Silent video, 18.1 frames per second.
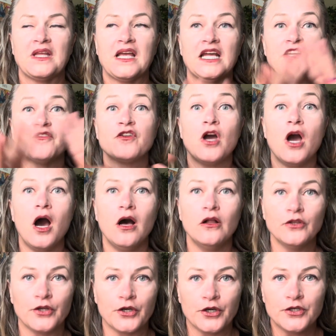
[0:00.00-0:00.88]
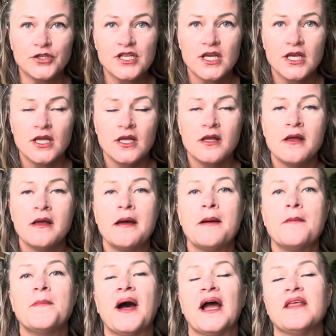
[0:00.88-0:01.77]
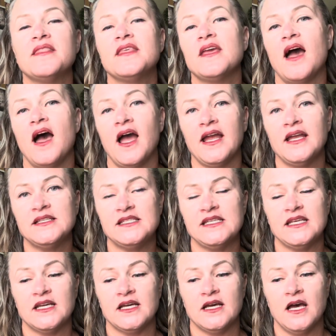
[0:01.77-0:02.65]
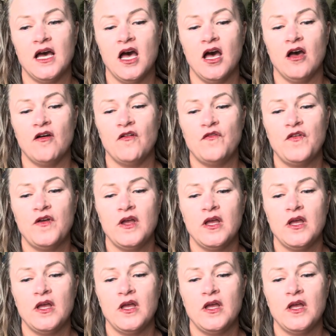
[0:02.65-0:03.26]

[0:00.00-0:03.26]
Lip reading: of colored by the idea of